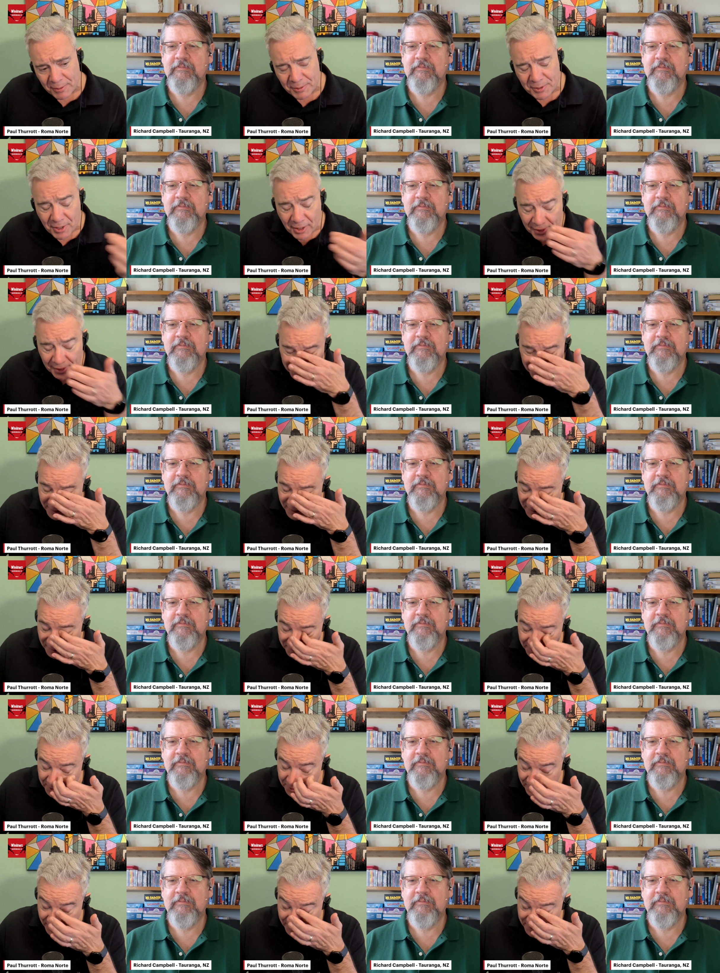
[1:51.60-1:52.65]
Speaker 1: clearly going to be
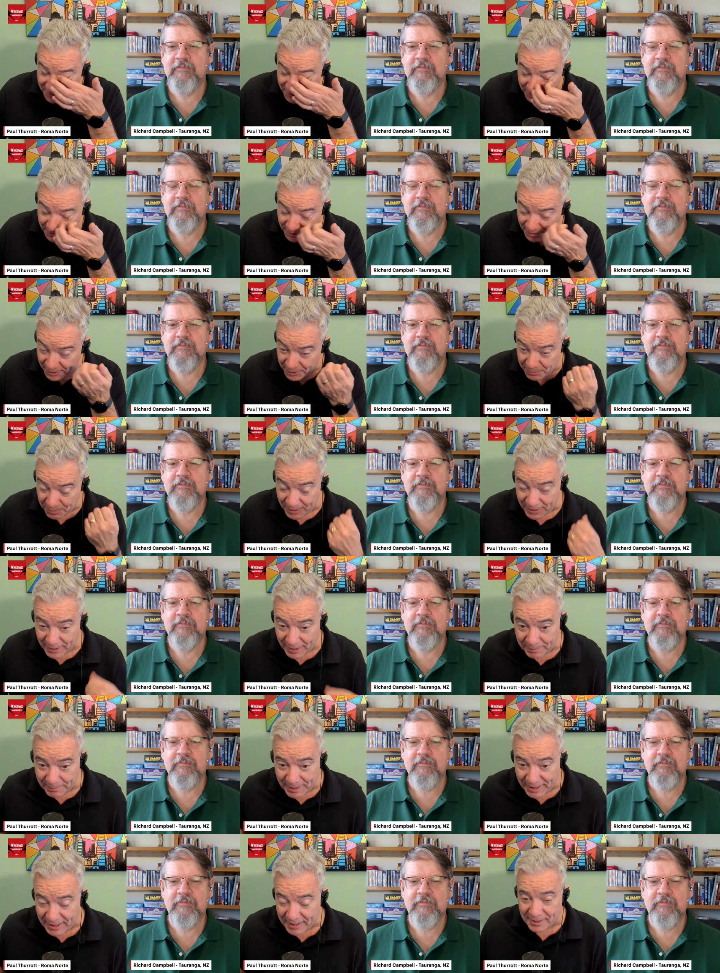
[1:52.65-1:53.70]
26H1. I
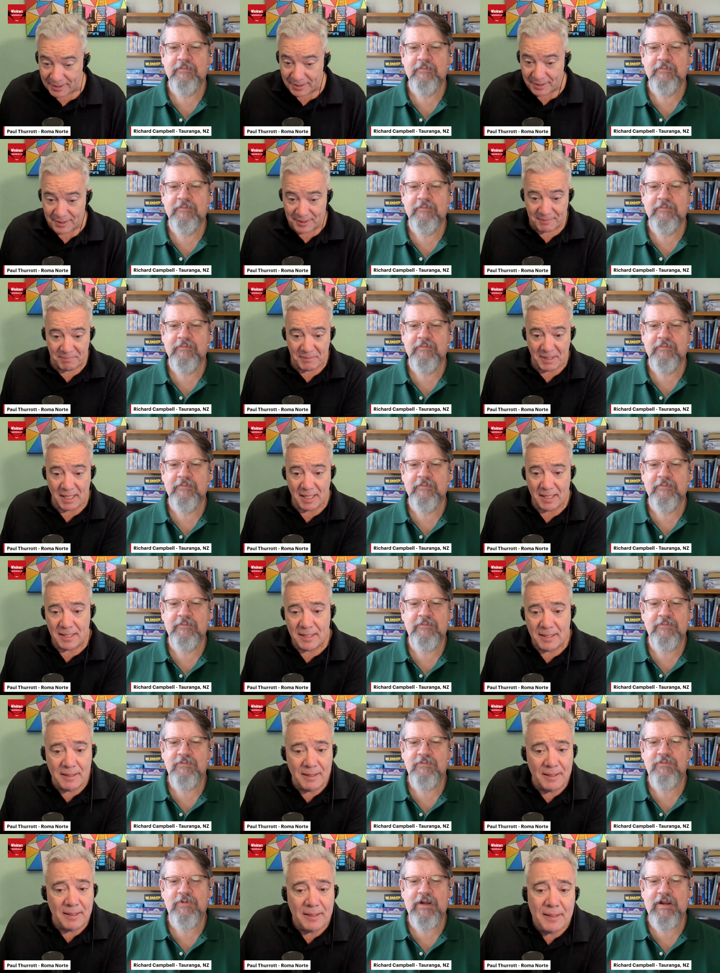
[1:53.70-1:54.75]
mean, it's just...
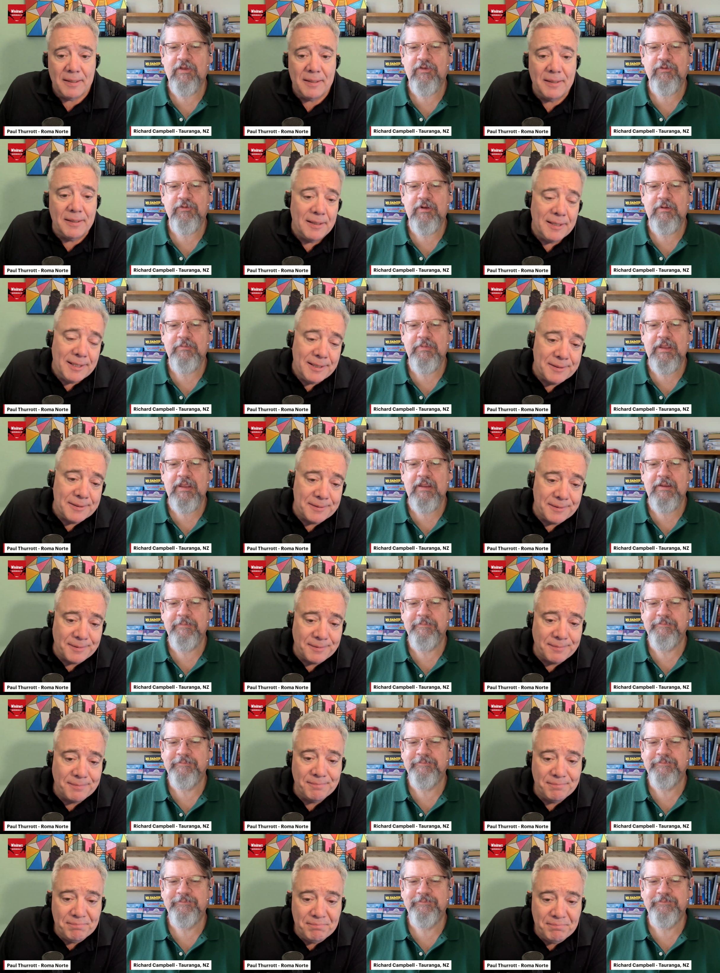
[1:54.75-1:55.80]
What else would it be?
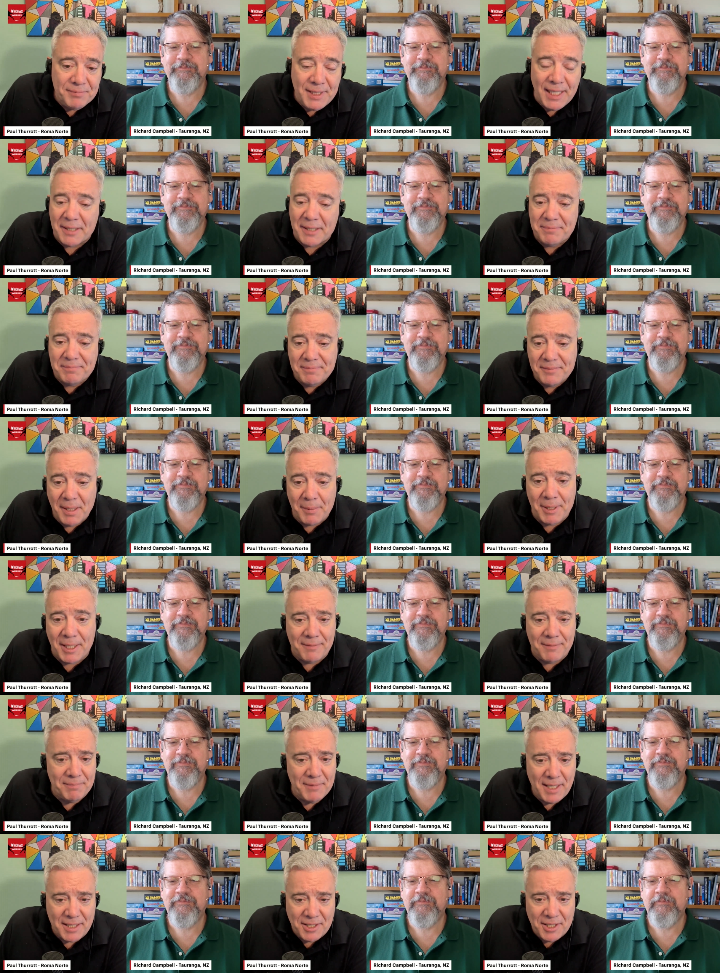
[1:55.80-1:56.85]
Yeah, I mean,
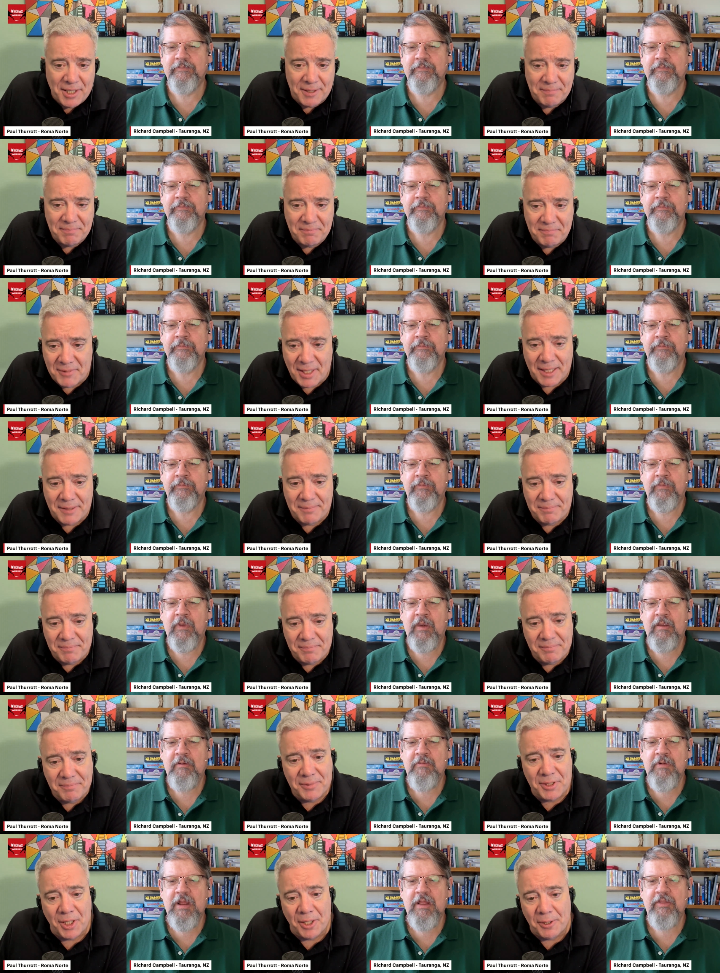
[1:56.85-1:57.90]
that's it, right?
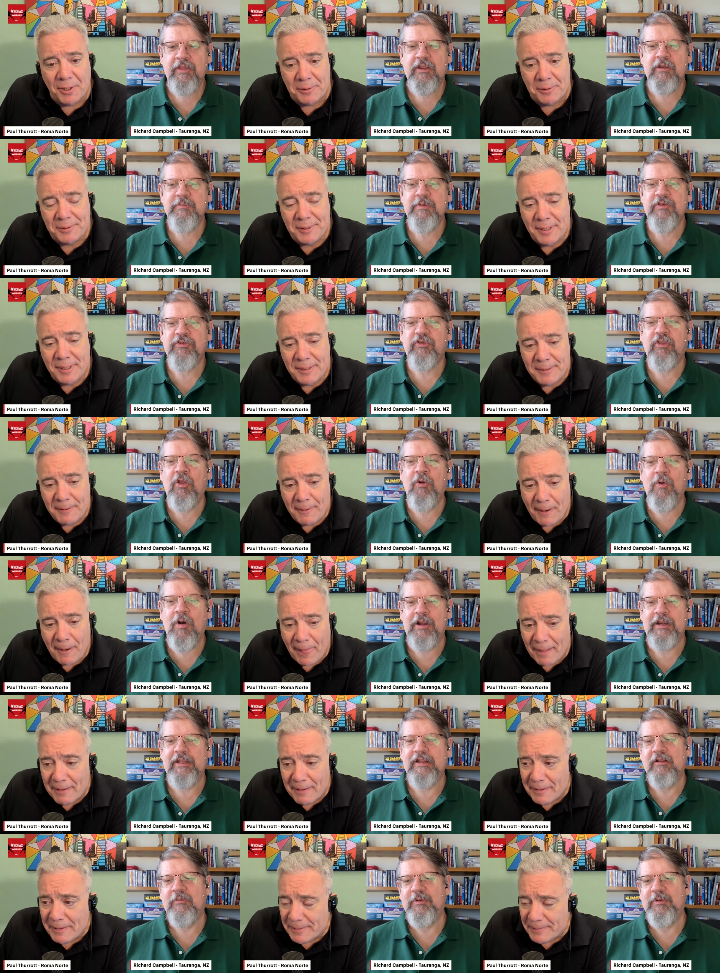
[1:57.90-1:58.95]
Speaker 2: So well, it could be slow
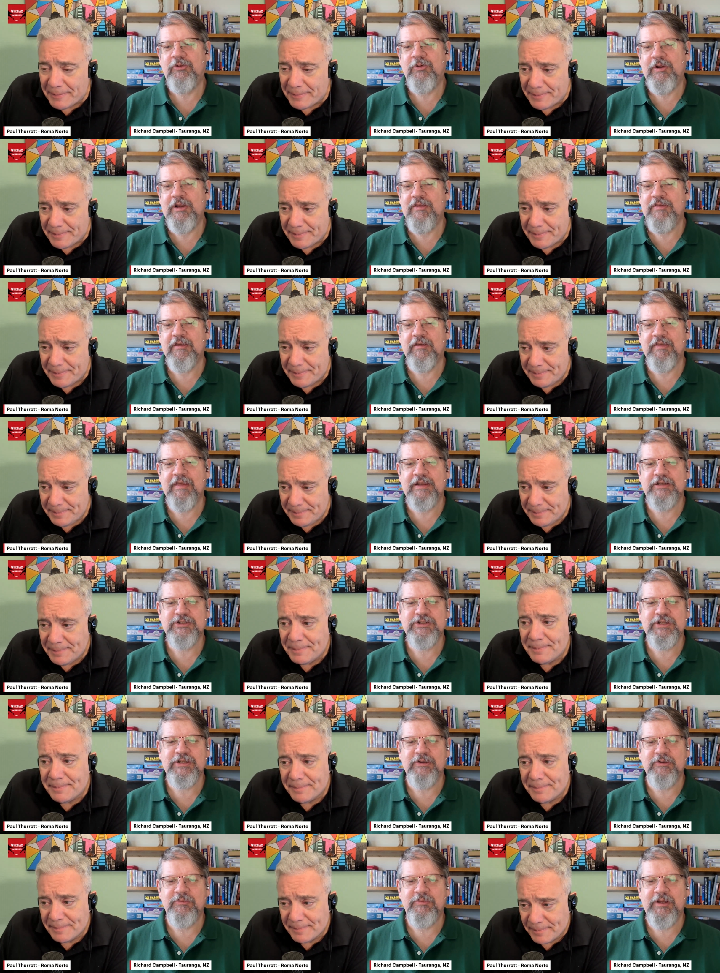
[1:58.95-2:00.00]
on it, it'll be
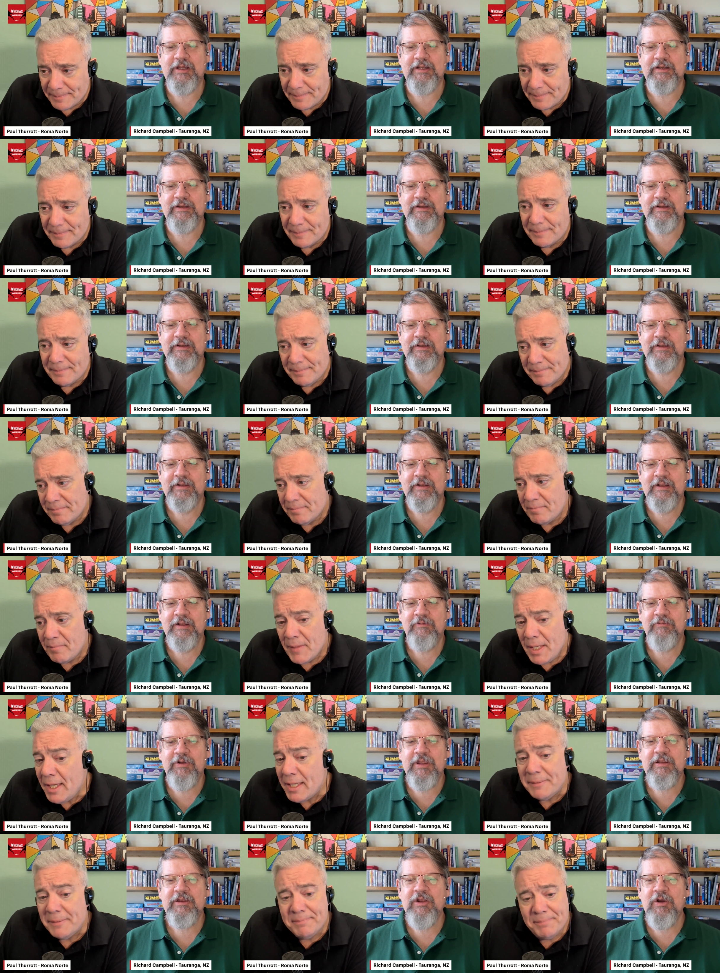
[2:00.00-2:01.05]
26H2, but
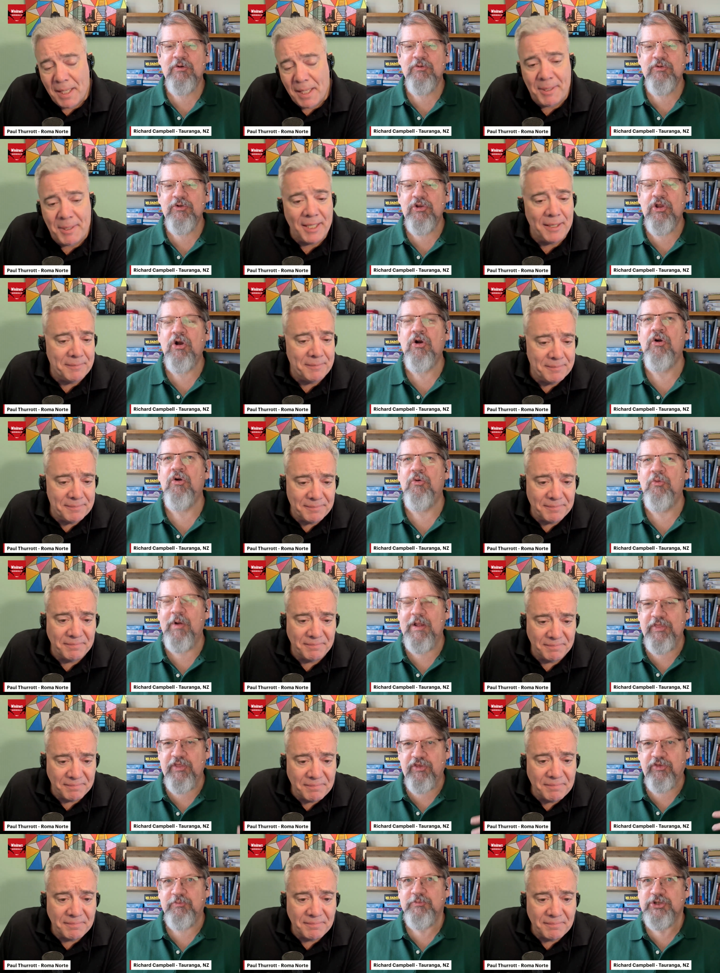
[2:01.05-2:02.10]
yeah, you don't know when
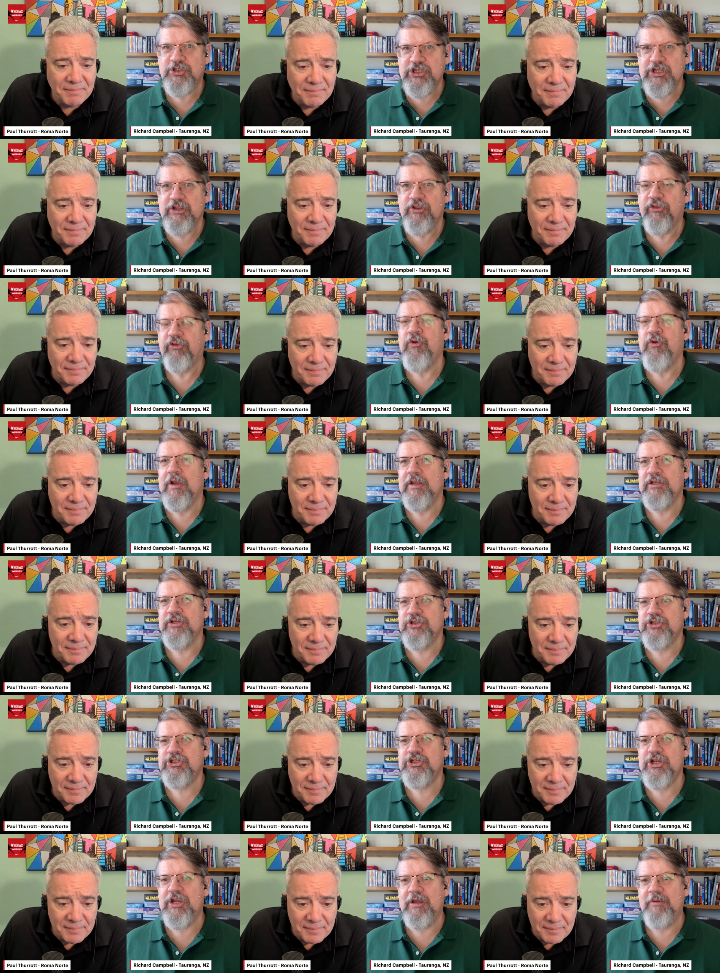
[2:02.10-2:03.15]
this machine's going to
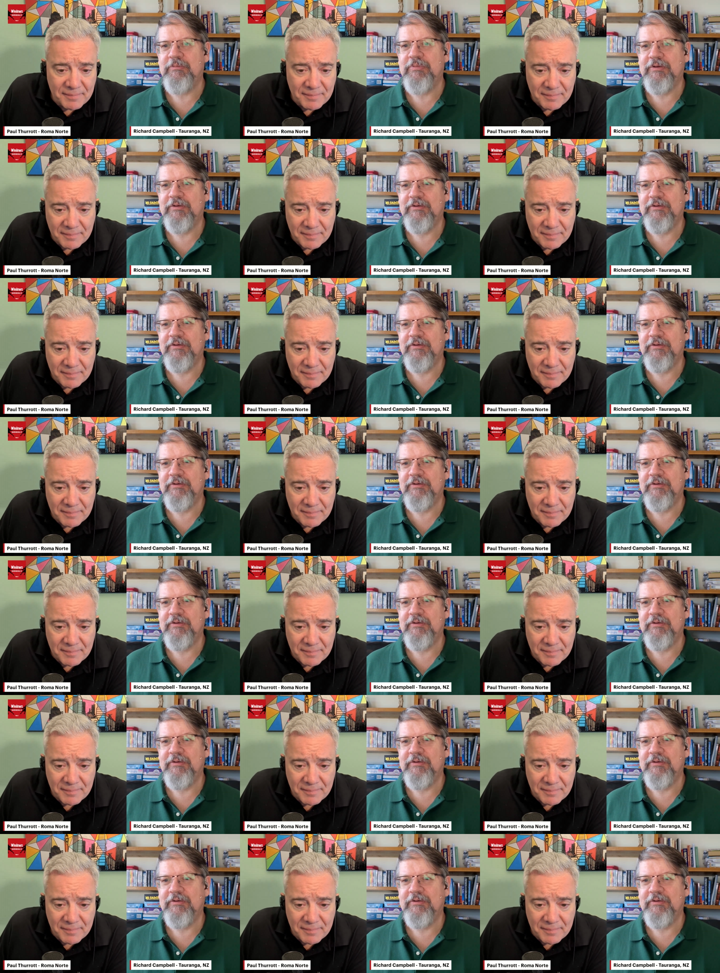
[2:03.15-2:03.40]
ship.